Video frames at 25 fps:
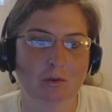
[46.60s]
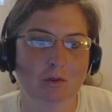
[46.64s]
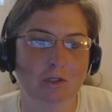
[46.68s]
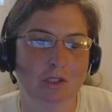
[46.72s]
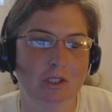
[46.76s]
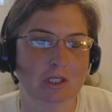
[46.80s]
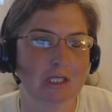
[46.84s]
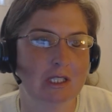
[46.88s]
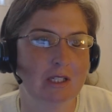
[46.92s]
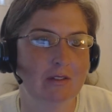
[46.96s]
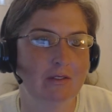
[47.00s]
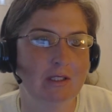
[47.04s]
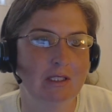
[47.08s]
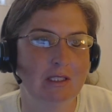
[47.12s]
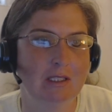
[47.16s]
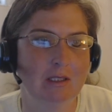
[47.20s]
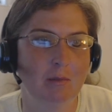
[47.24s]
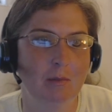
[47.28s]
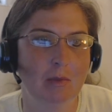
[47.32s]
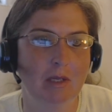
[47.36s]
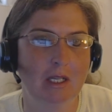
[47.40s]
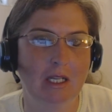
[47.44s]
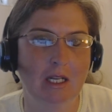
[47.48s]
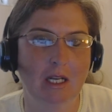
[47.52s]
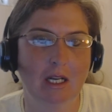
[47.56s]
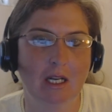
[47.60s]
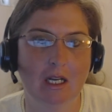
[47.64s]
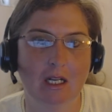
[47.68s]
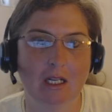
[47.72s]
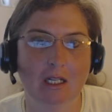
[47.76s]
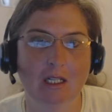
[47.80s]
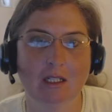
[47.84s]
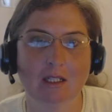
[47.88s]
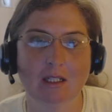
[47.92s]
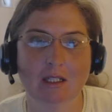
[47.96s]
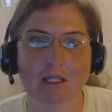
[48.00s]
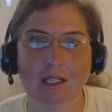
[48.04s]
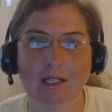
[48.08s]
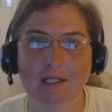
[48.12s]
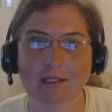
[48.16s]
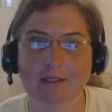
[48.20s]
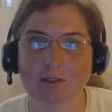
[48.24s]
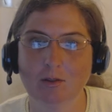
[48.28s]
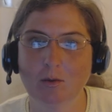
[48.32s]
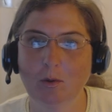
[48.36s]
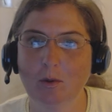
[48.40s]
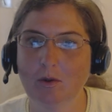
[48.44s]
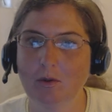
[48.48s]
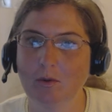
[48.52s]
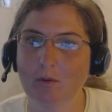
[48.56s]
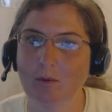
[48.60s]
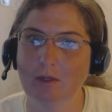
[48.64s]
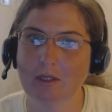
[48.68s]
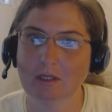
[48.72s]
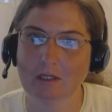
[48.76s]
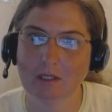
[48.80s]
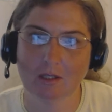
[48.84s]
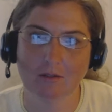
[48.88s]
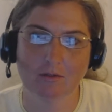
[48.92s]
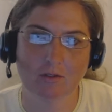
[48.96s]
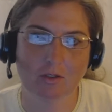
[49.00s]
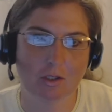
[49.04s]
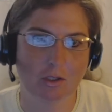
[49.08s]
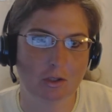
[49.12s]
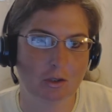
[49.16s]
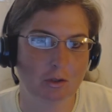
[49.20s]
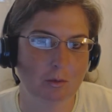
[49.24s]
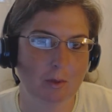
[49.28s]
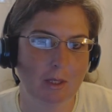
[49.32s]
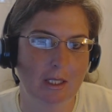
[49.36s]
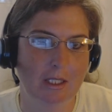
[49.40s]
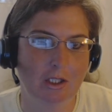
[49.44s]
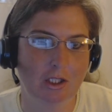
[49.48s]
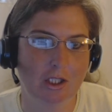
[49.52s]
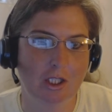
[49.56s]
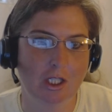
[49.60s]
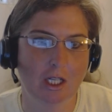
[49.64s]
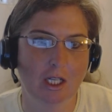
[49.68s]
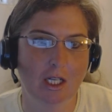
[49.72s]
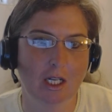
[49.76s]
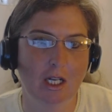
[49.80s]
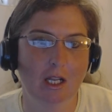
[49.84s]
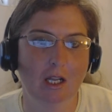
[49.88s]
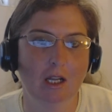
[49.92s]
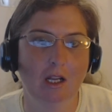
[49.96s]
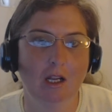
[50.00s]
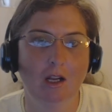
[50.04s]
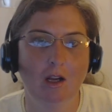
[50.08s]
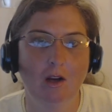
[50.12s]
just giving somebody a hug that is going through a tough situation,